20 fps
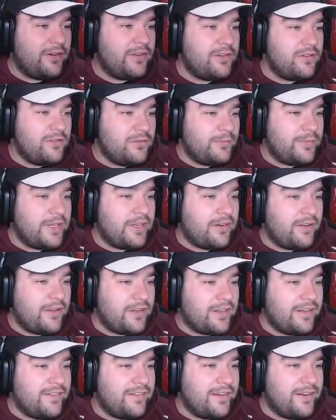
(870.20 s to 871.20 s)
long battle,
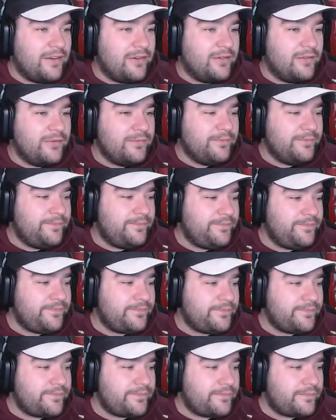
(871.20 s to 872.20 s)
I can tell.
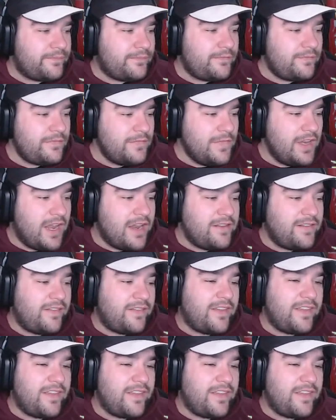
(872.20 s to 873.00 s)
As you see,